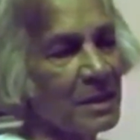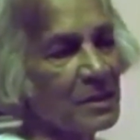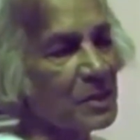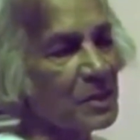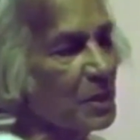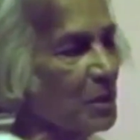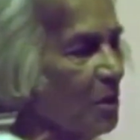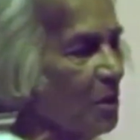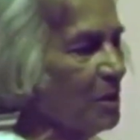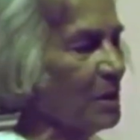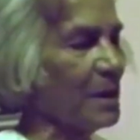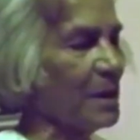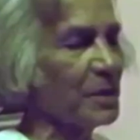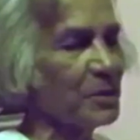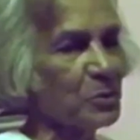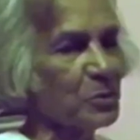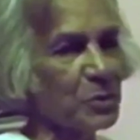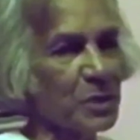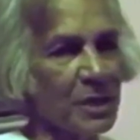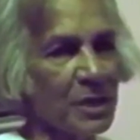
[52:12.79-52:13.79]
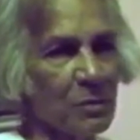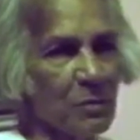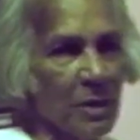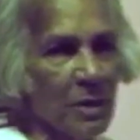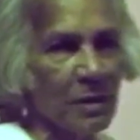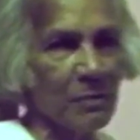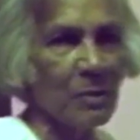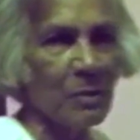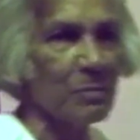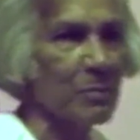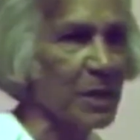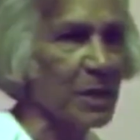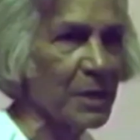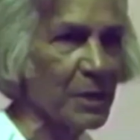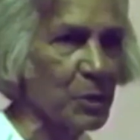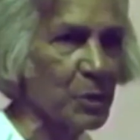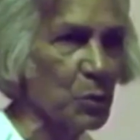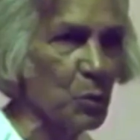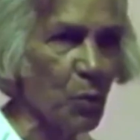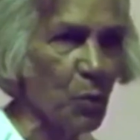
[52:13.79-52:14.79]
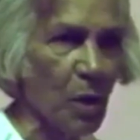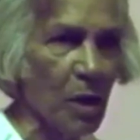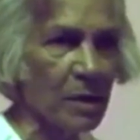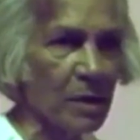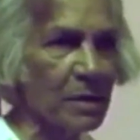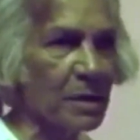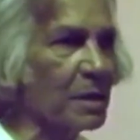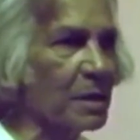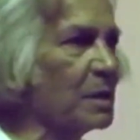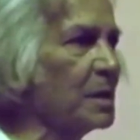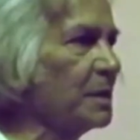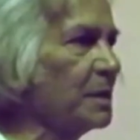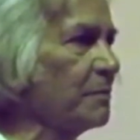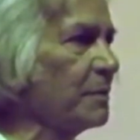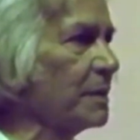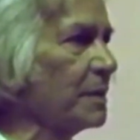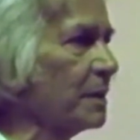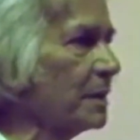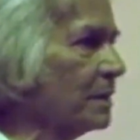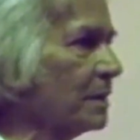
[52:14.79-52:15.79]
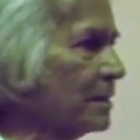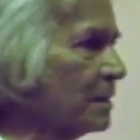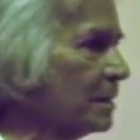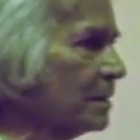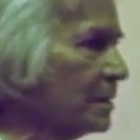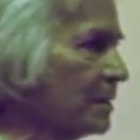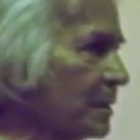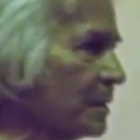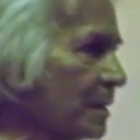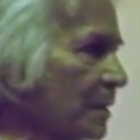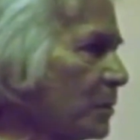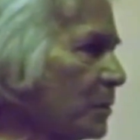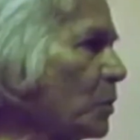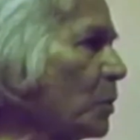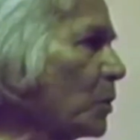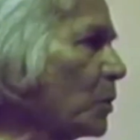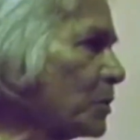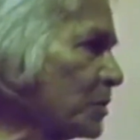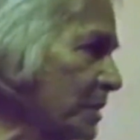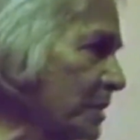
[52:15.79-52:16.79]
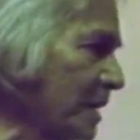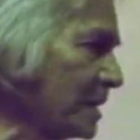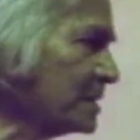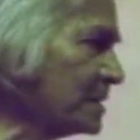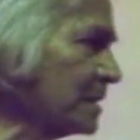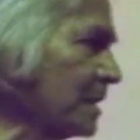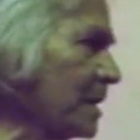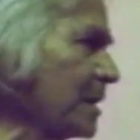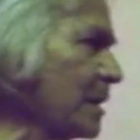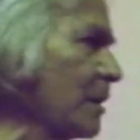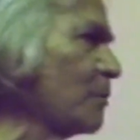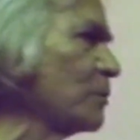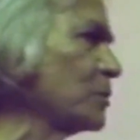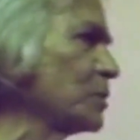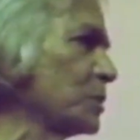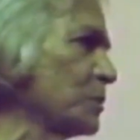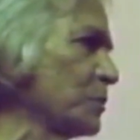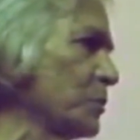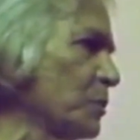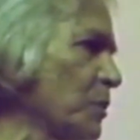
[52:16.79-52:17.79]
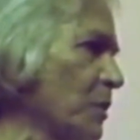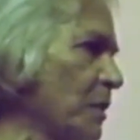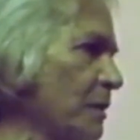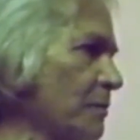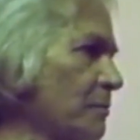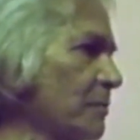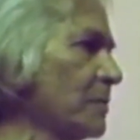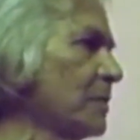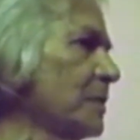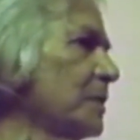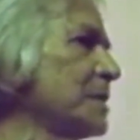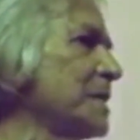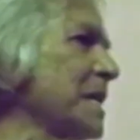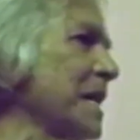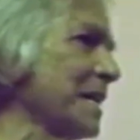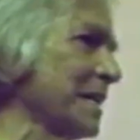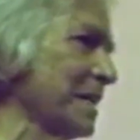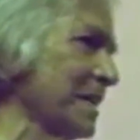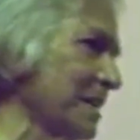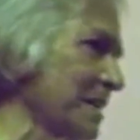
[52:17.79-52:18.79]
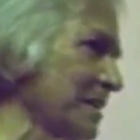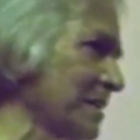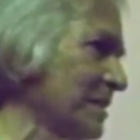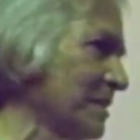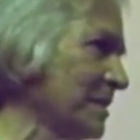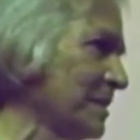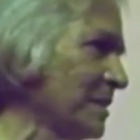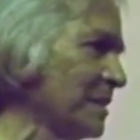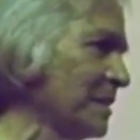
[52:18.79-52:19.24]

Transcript: And he said, all right, you take whatever money you want and leave a note there saying how much you have taken.